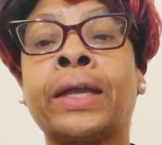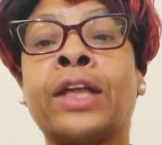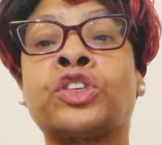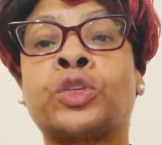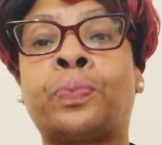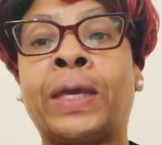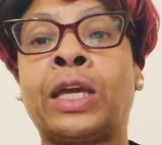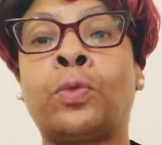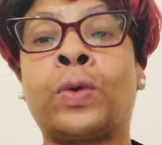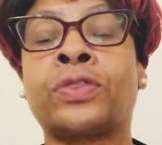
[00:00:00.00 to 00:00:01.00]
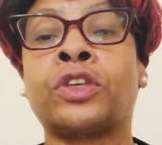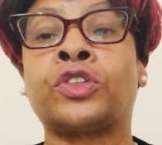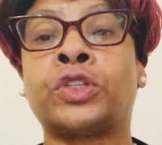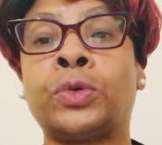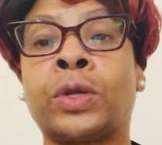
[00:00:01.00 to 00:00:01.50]
and speak with the
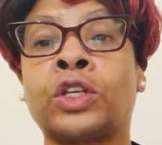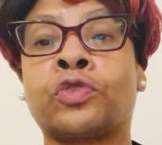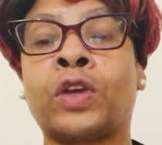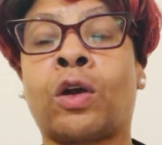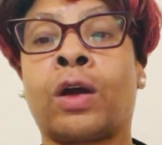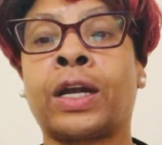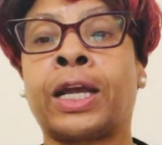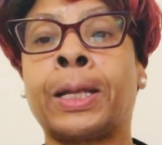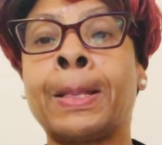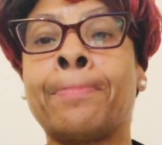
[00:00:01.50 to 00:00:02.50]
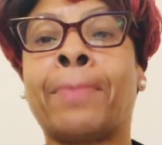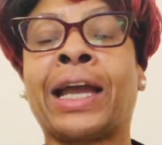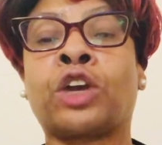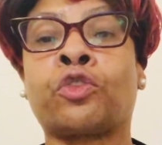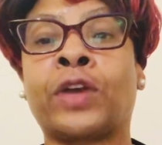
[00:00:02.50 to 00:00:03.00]
students regarding my
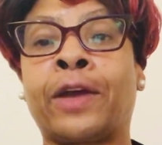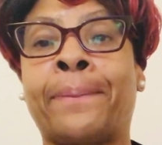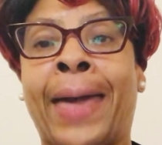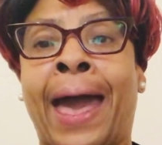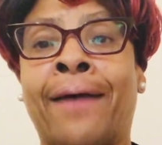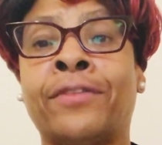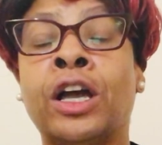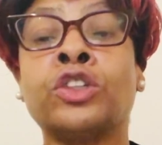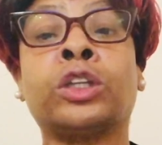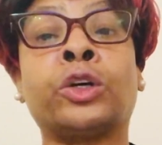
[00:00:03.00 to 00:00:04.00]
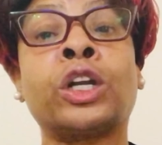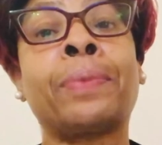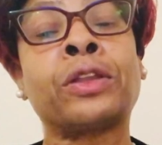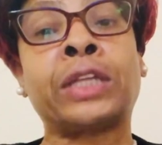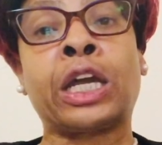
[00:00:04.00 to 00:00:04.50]
career path, to learn
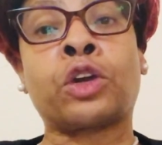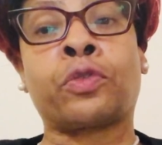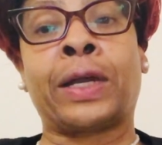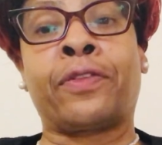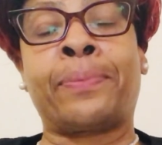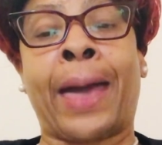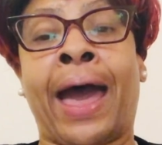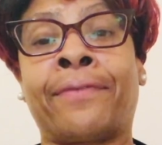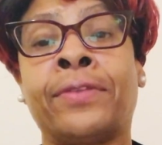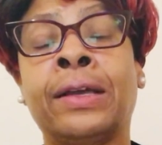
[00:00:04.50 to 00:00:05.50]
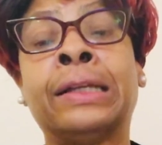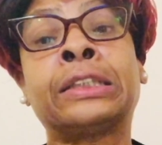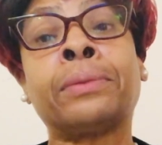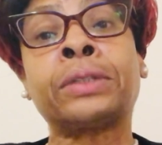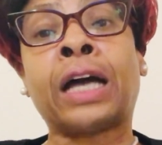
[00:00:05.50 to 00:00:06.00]
about their career path.
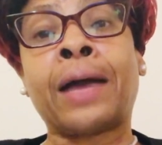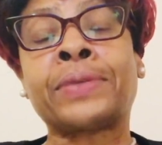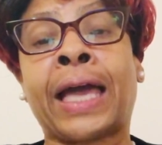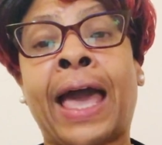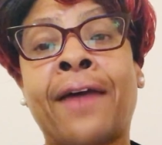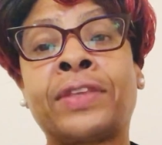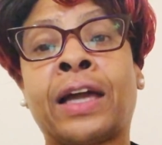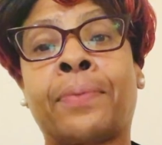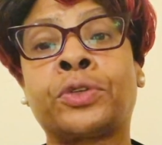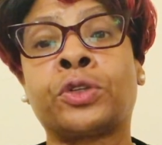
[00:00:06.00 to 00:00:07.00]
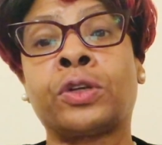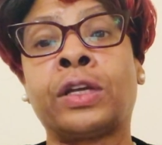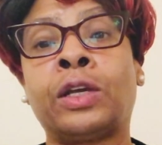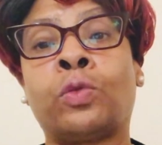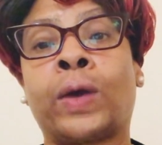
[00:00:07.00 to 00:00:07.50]
Sometimes I have the
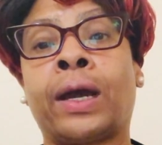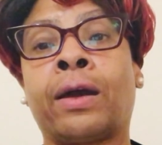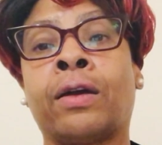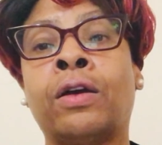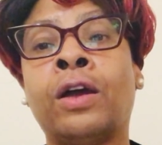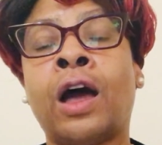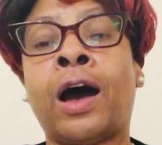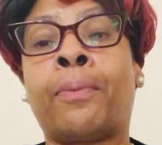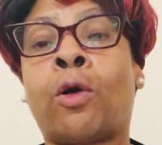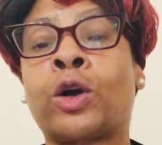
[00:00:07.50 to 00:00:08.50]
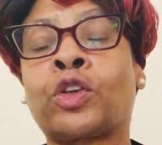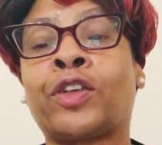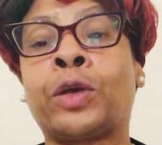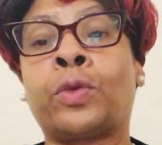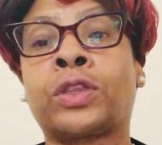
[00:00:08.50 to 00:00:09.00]
opportunity where,
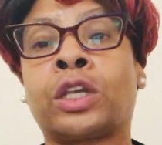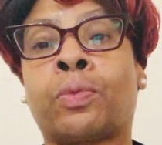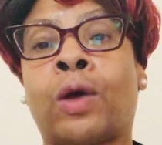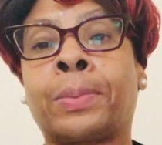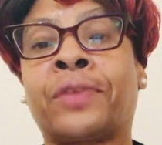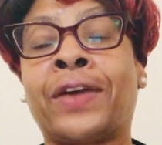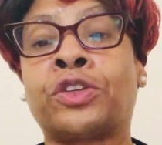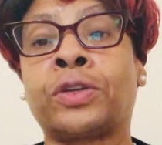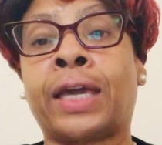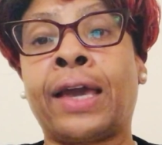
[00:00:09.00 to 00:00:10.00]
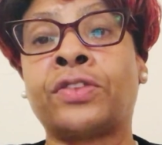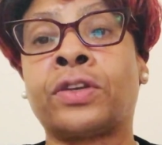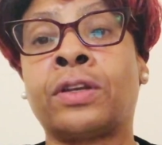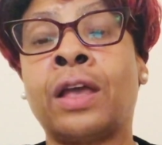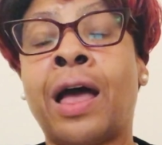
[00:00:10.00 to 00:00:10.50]
partnering with the Department of
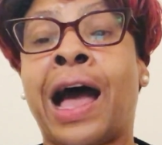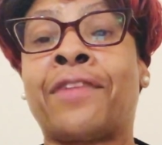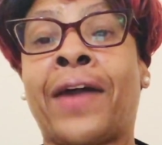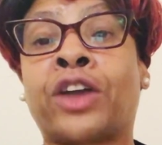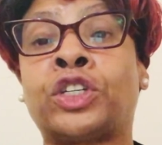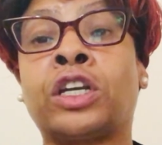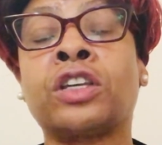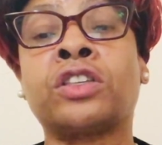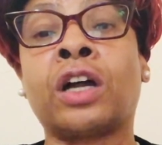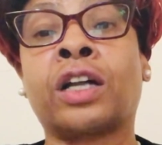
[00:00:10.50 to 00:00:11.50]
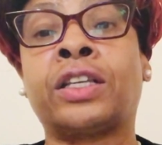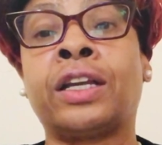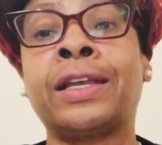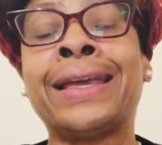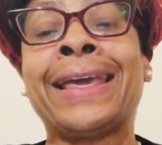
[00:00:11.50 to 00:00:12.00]
Education, I've actually
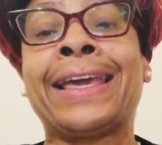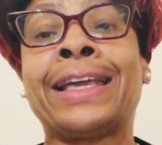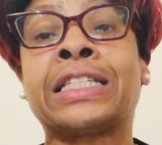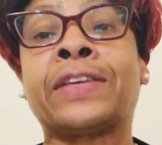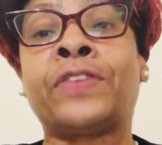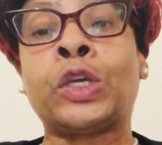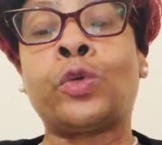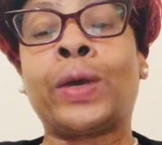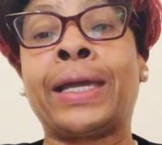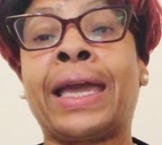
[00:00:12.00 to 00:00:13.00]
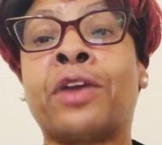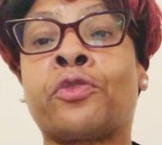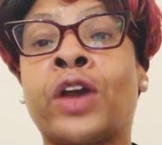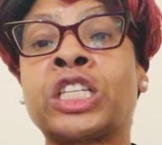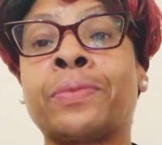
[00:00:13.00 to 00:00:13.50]
conducted interviewing and
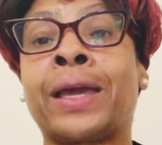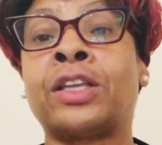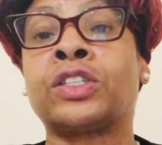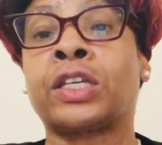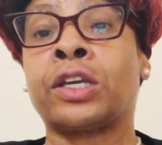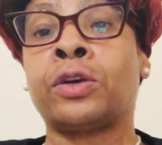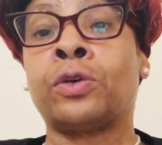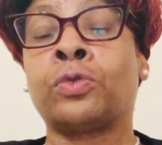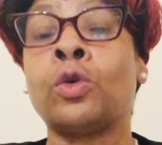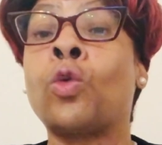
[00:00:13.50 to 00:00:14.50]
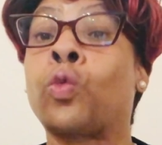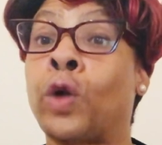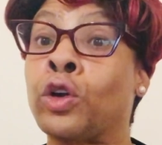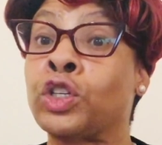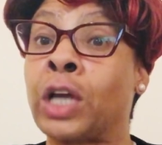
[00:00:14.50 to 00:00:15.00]
resume skill
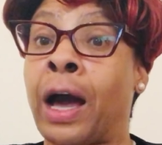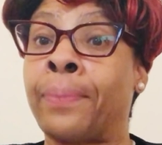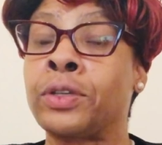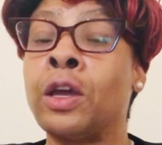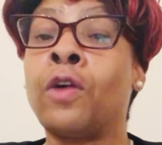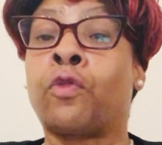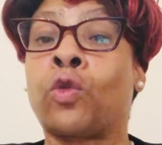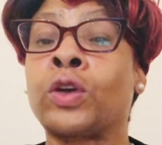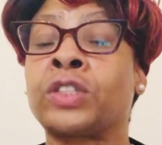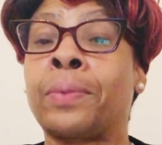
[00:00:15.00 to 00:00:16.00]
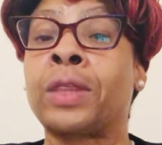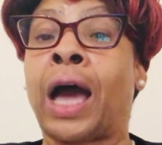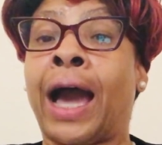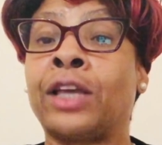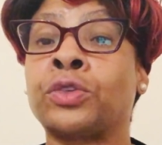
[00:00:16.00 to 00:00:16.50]
workshops for some of the
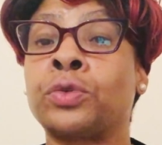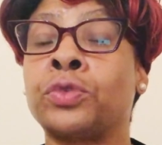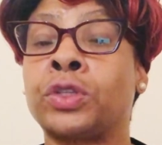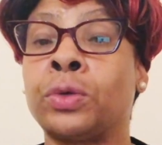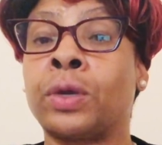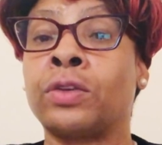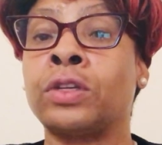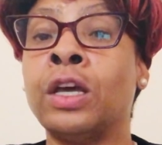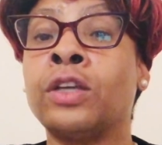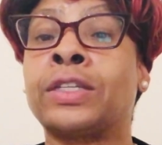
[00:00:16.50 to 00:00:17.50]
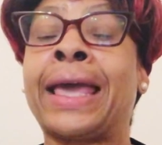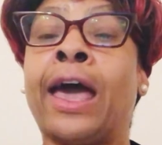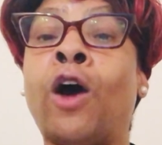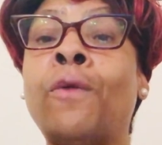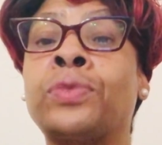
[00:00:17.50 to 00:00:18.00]
high school students to
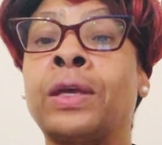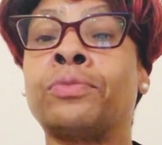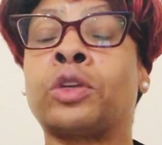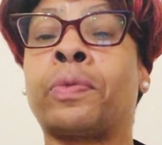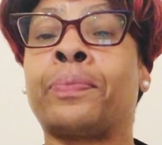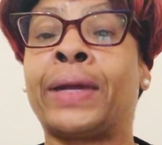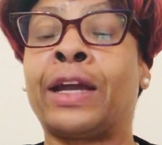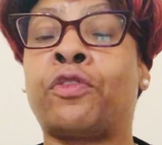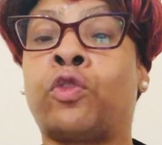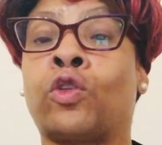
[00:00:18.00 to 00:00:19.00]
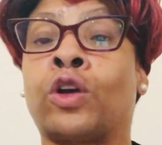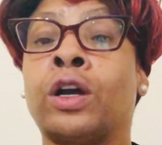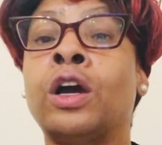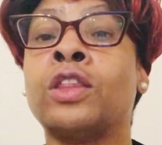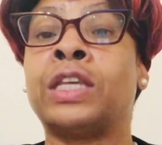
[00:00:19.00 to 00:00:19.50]
help them to prepare for
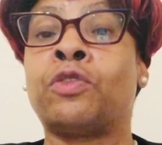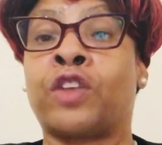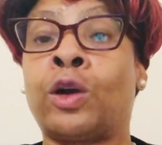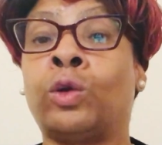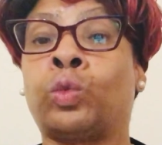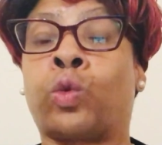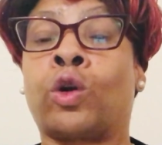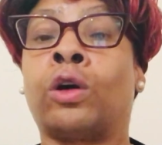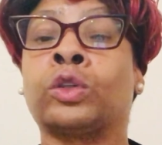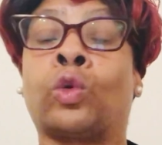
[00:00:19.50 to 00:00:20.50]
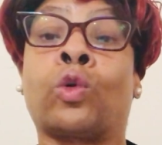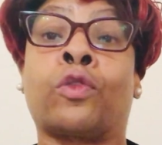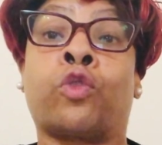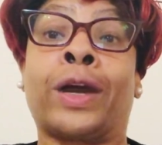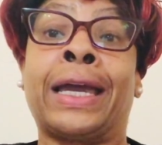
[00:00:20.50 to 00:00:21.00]
the real world or
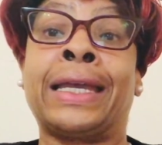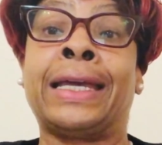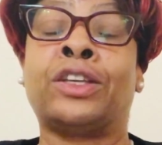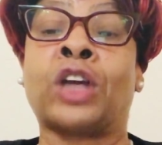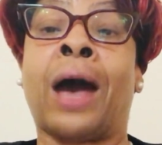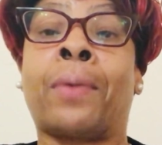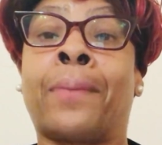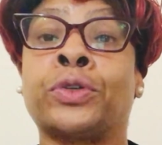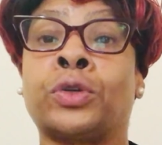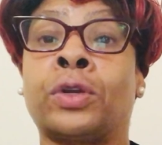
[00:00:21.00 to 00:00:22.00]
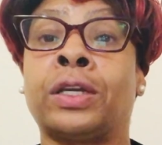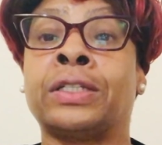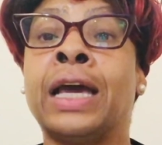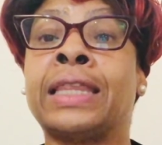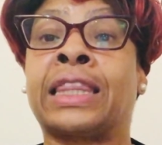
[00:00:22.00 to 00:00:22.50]
for any job opportunities
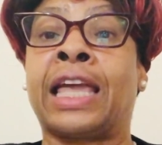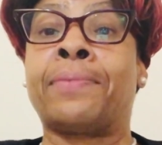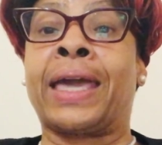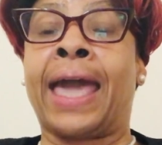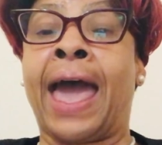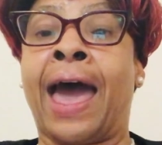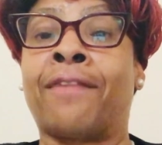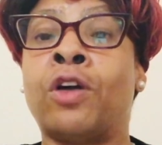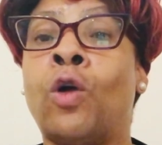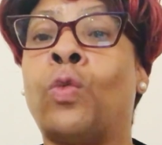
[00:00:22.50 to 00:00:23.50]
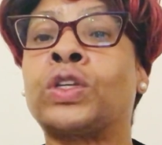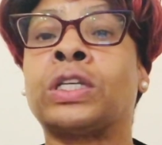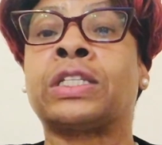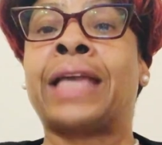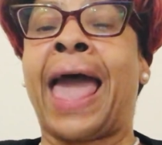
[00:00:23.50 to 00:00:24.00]
that they may have, which
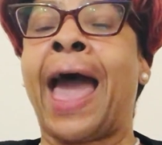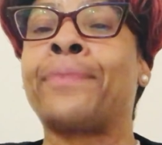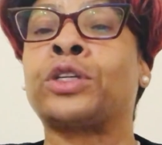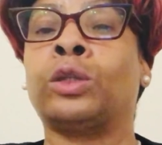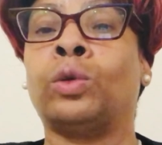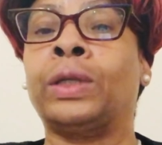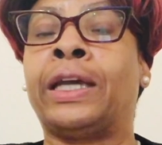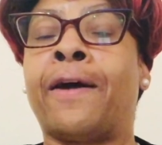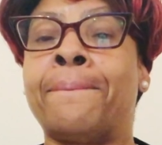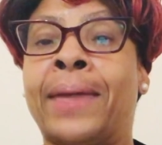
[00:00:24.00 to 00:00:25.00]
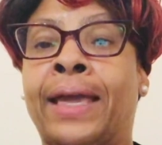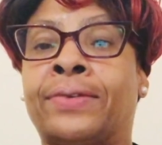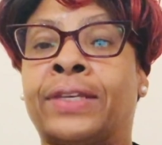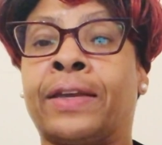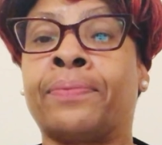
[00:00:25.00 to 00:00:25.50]
is absolutely
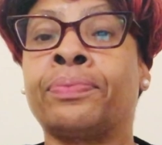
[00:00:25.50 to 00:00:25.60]
amazing.